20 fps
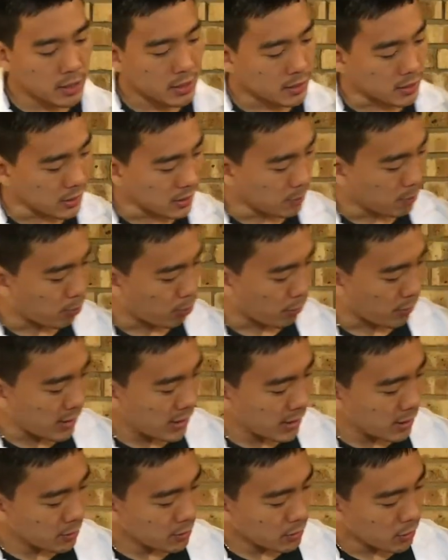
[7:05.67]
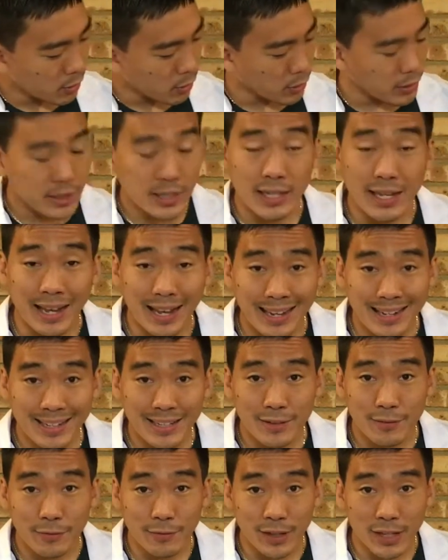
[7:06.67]
the brown
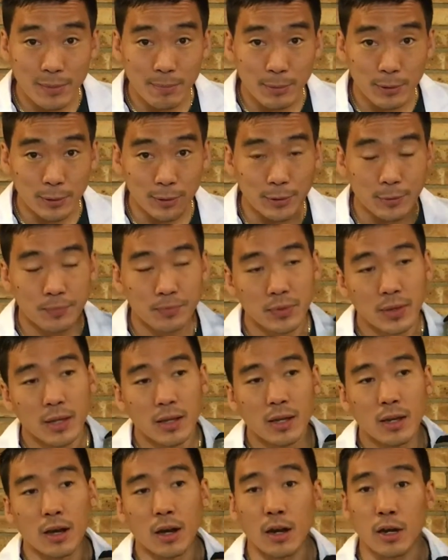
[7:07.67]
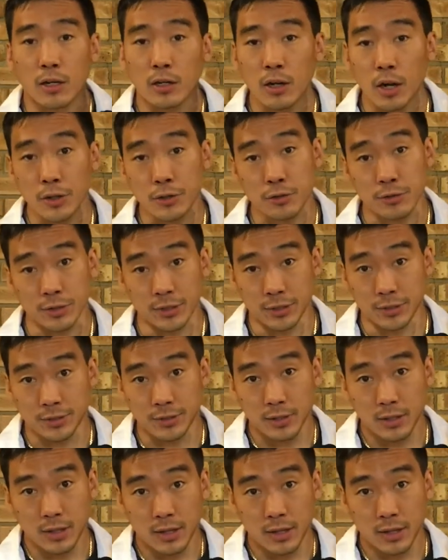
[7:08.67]
organic vapor cartridges.